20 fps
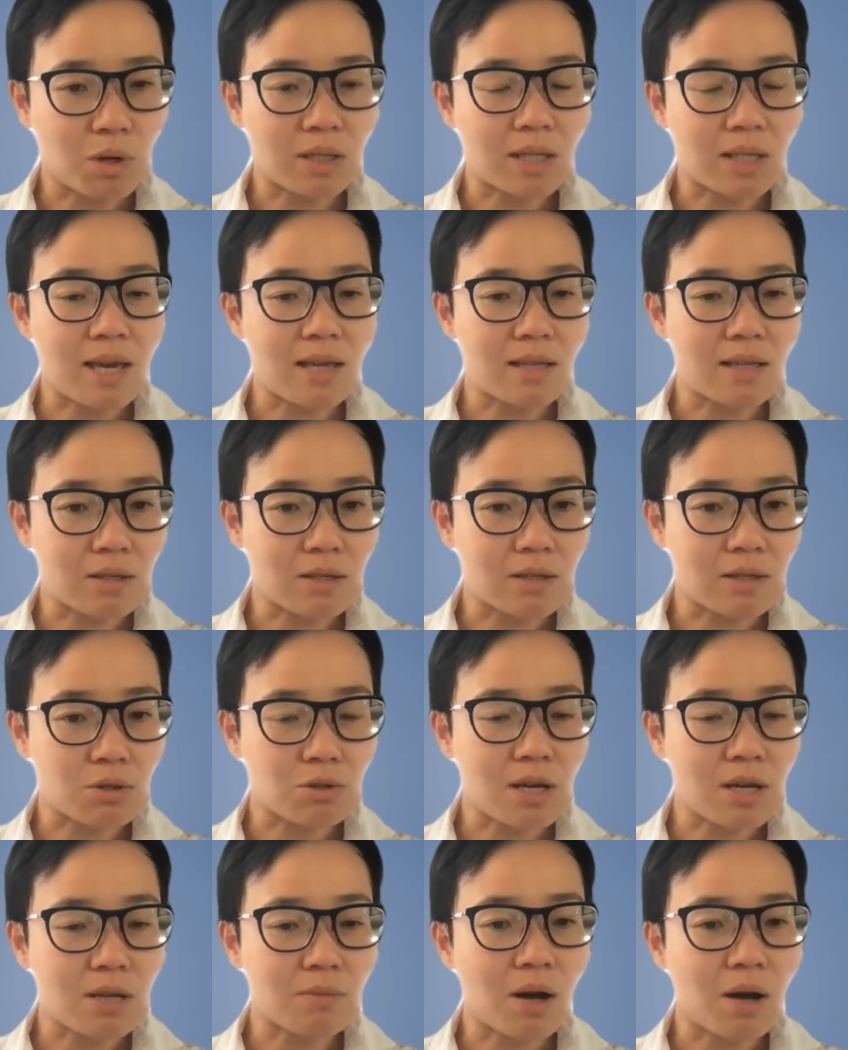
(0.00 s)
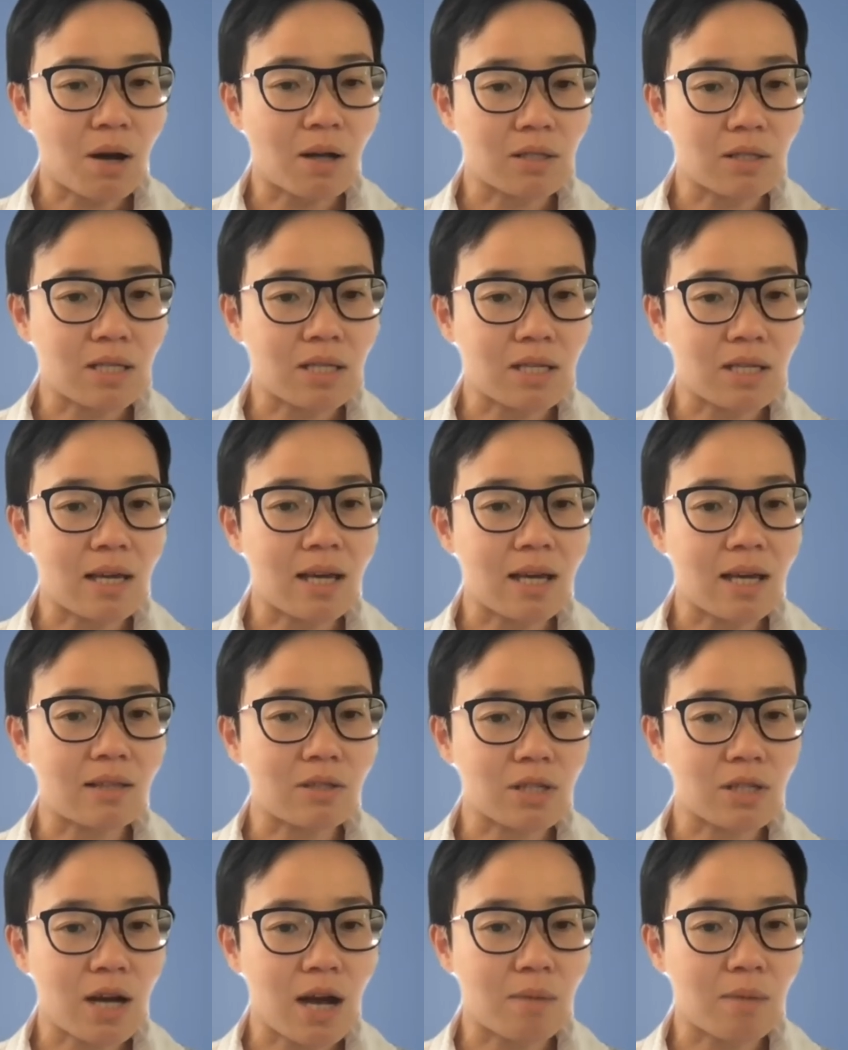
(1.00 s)
Kenya's trade policy at the
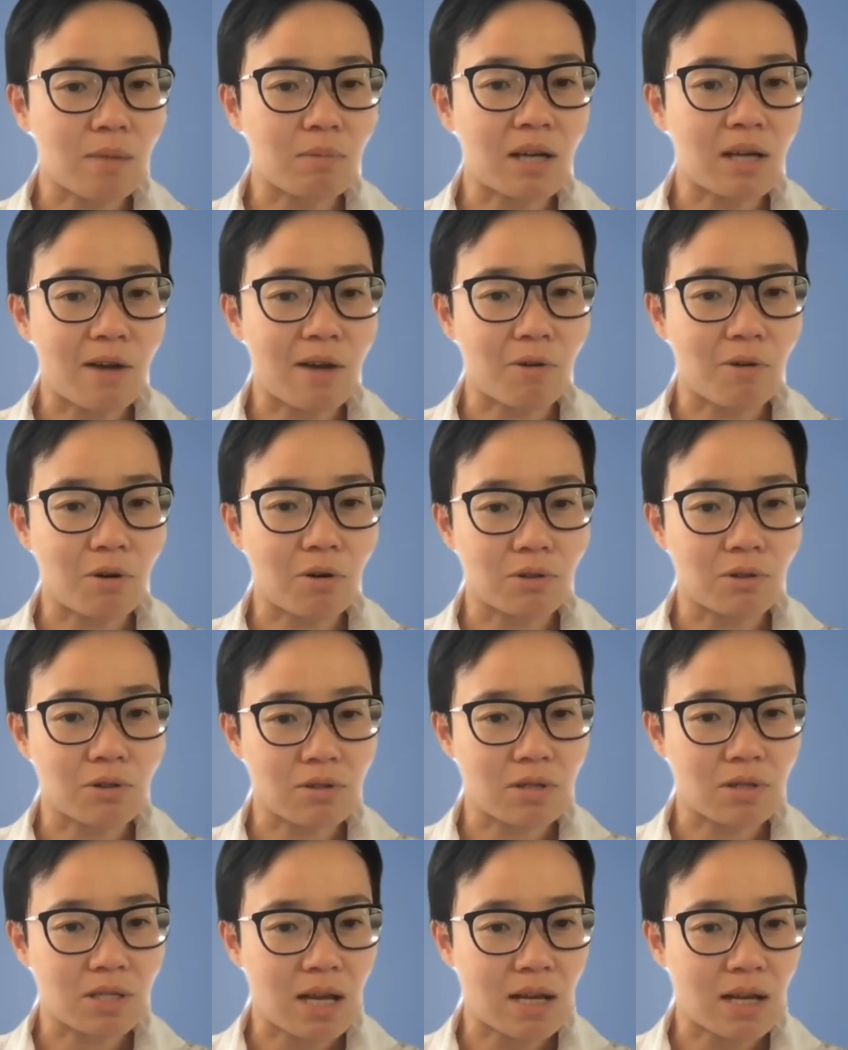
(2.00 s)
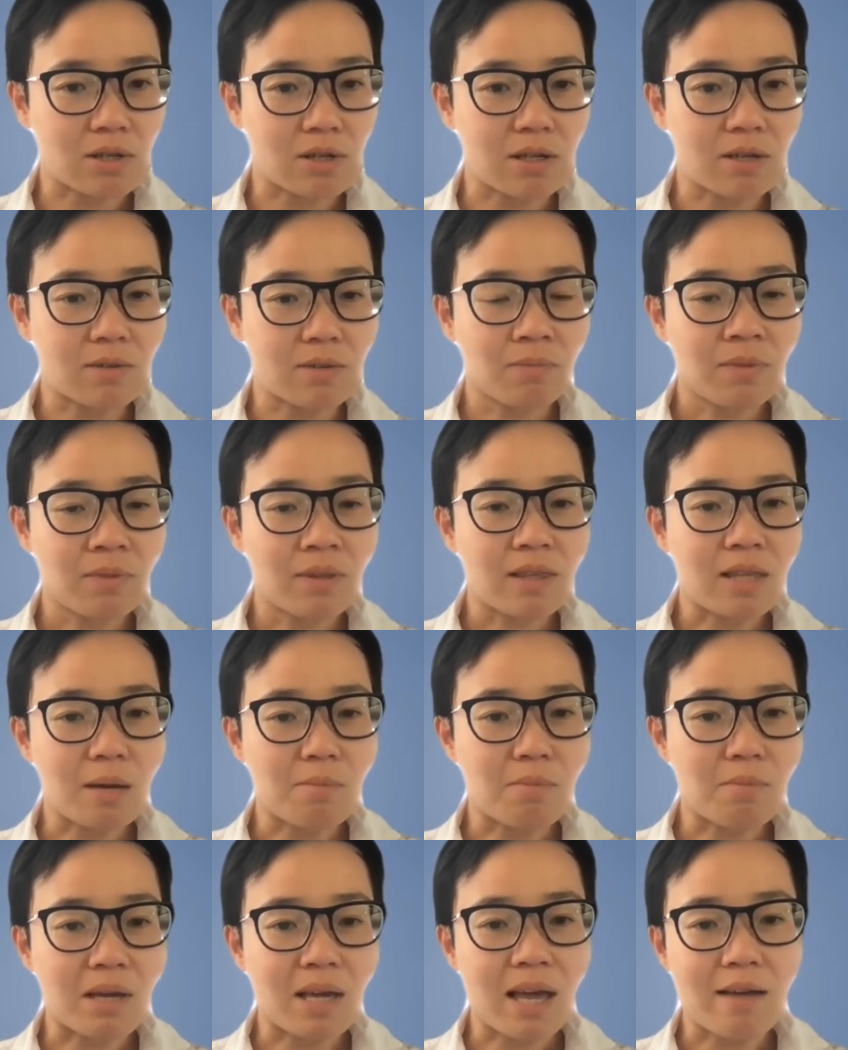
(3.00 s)
time in the agricultural sector
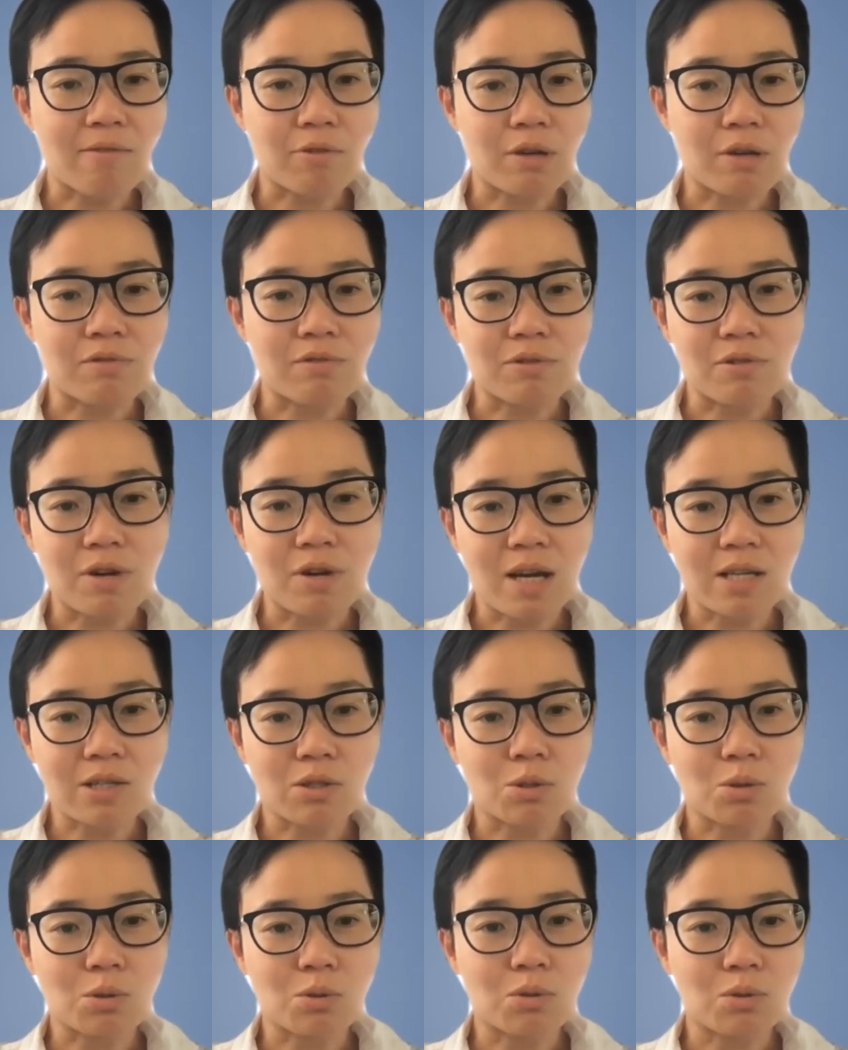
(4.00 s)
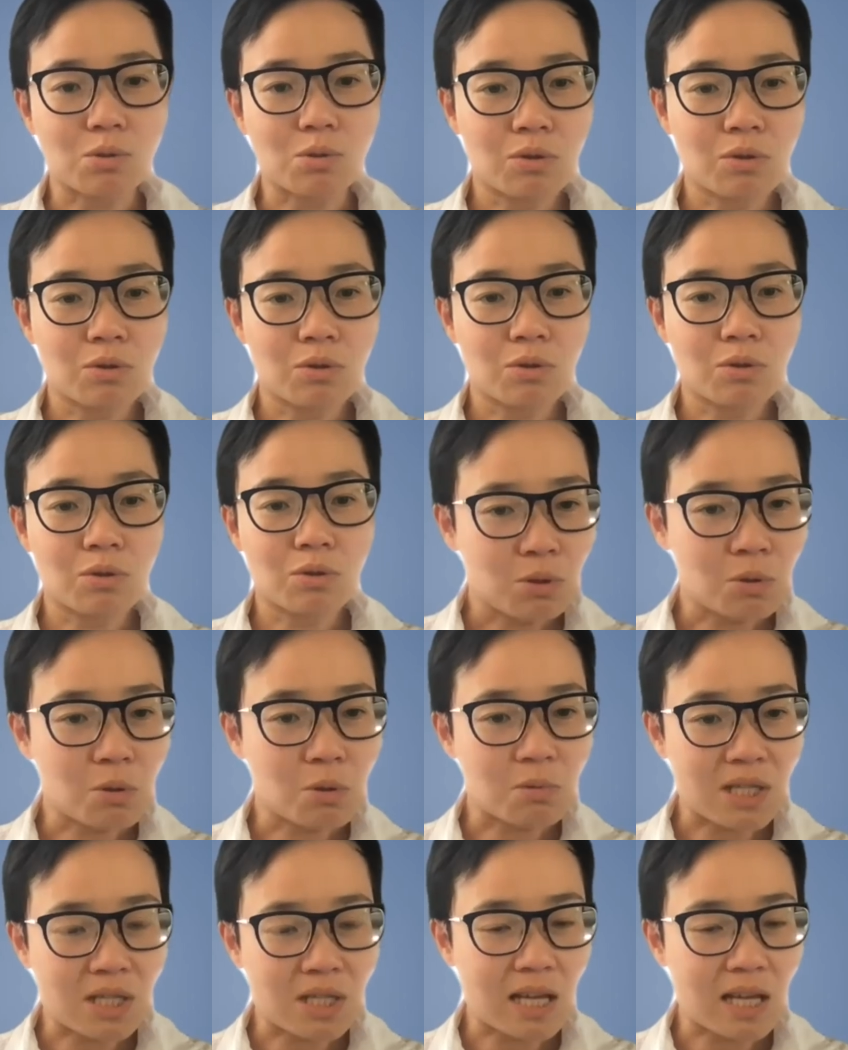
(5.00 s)
that may have given rise to to what
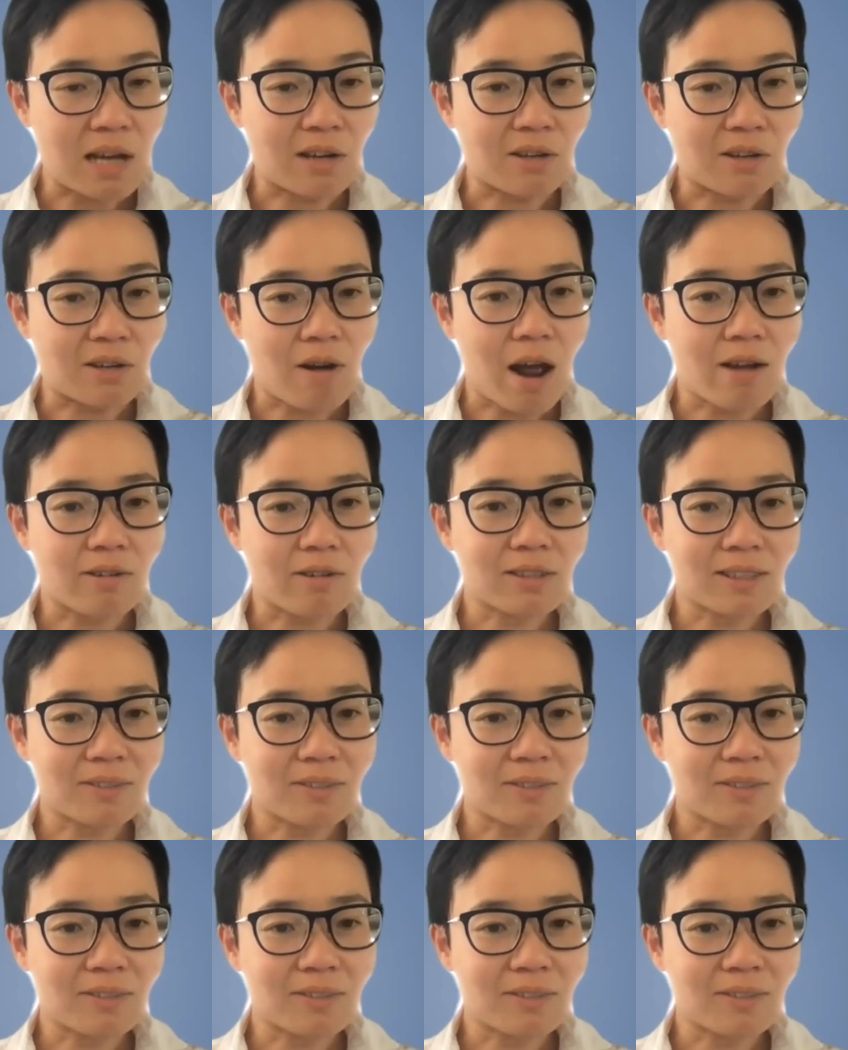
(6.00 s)
we mm. see on the ground.